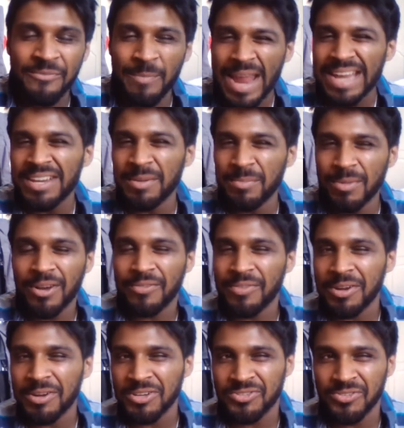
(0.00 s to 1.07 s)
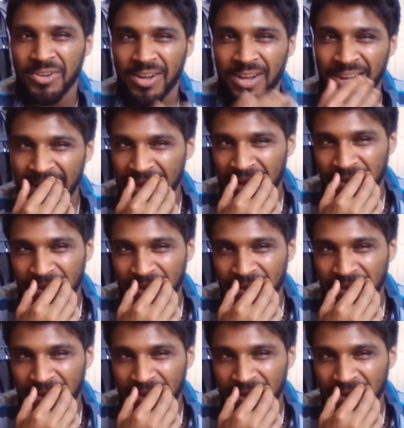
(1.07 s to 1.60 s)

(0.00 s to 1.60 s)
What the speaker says: made him look very strong,